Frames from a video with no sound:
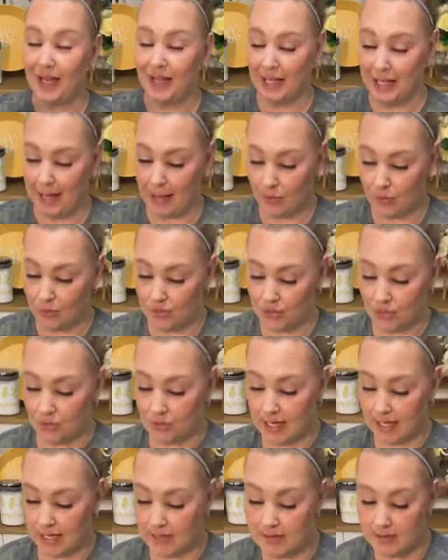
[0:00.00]
find out
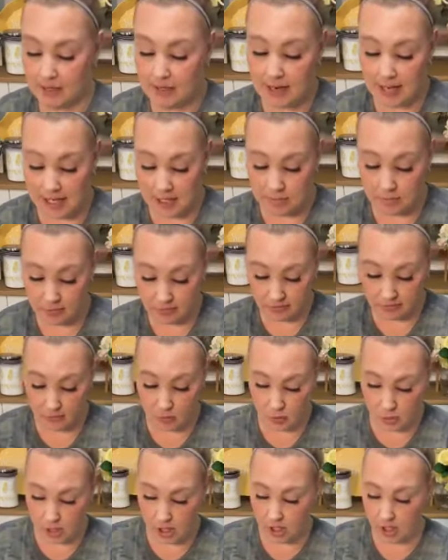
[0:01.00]
till like the night
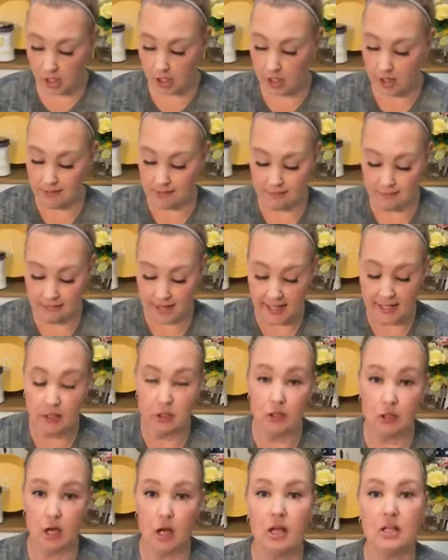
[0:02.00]
before of
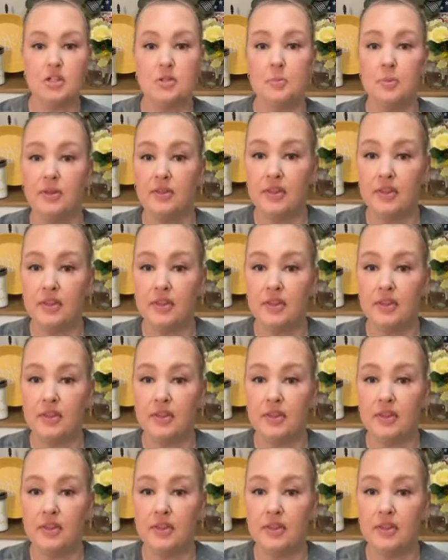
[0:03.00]
like a launch,